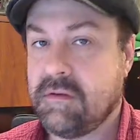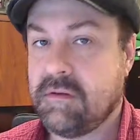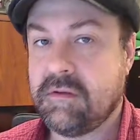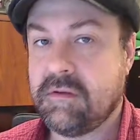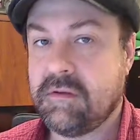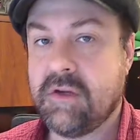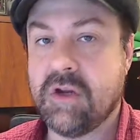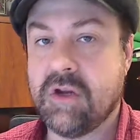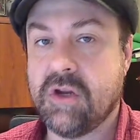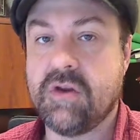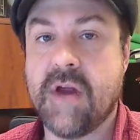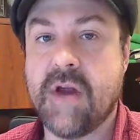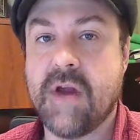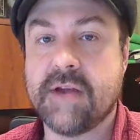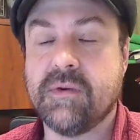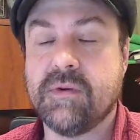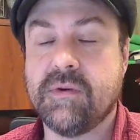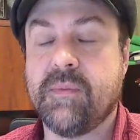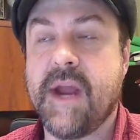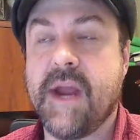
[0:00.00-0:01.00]
your
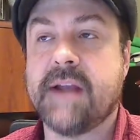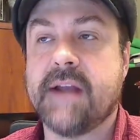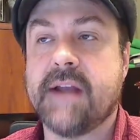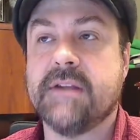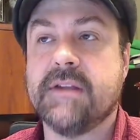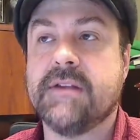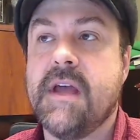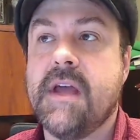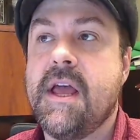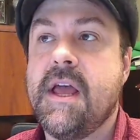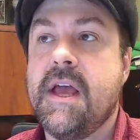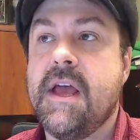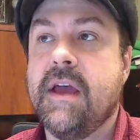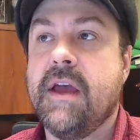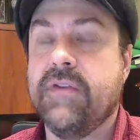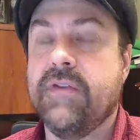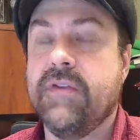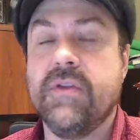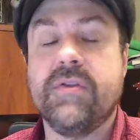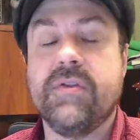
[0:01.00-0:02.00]
actual practice?
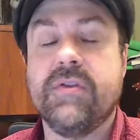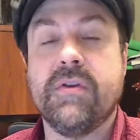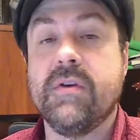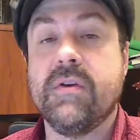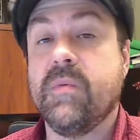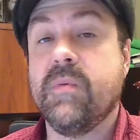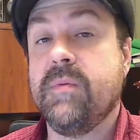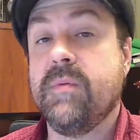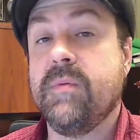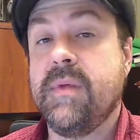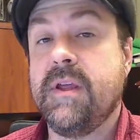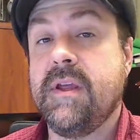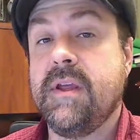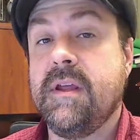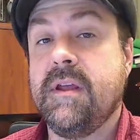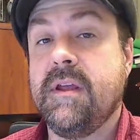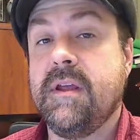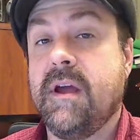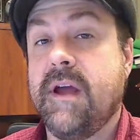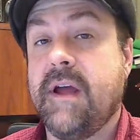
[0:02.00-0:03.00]
And then the third would
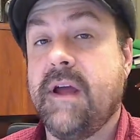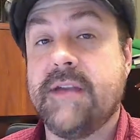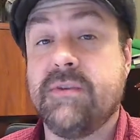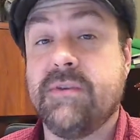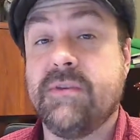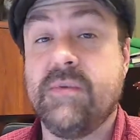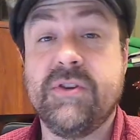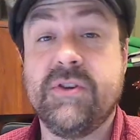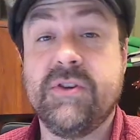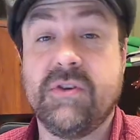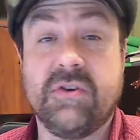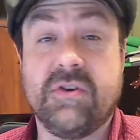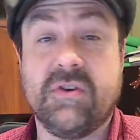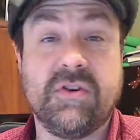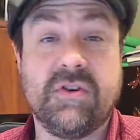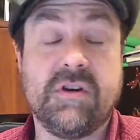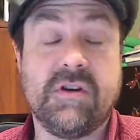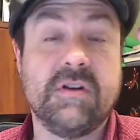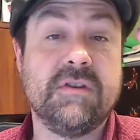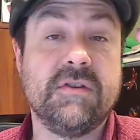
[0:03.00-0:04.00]
be, as a
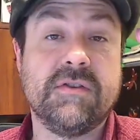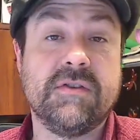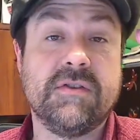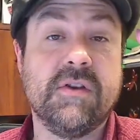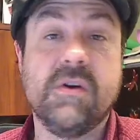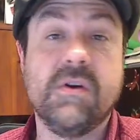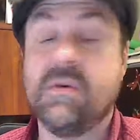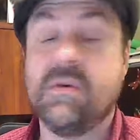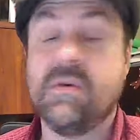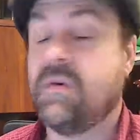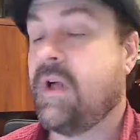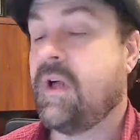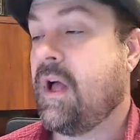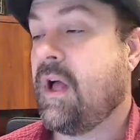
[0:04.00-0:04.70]
researcher. So,